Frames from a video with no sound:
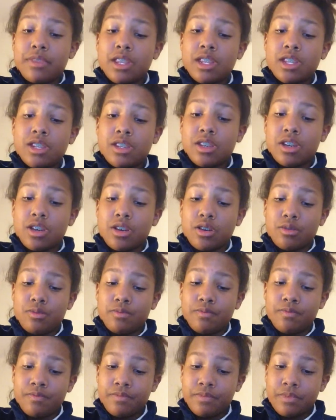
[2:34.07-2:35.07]
So
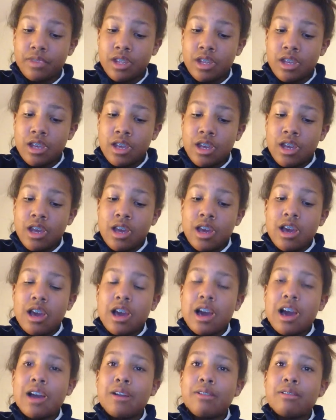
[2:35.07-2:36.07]

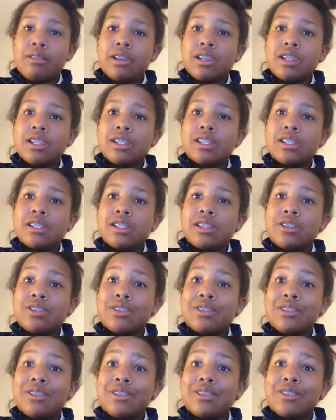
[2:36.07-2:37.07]
I was
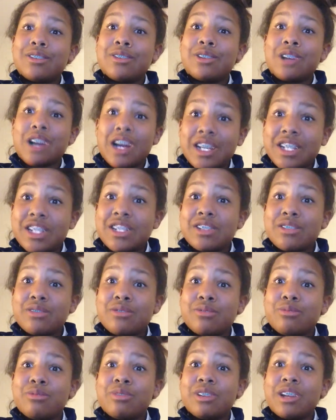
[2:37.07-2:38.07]
crushed
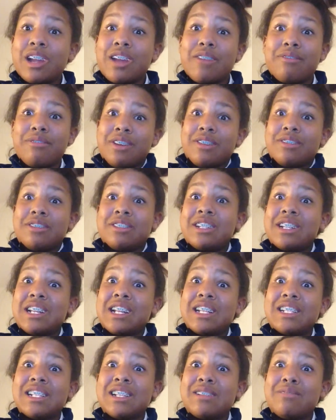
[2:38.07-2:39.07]
when I found that
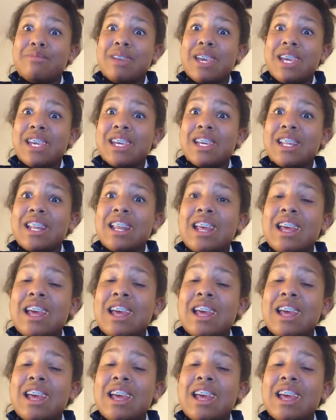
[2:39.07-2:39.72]
I didn't make it.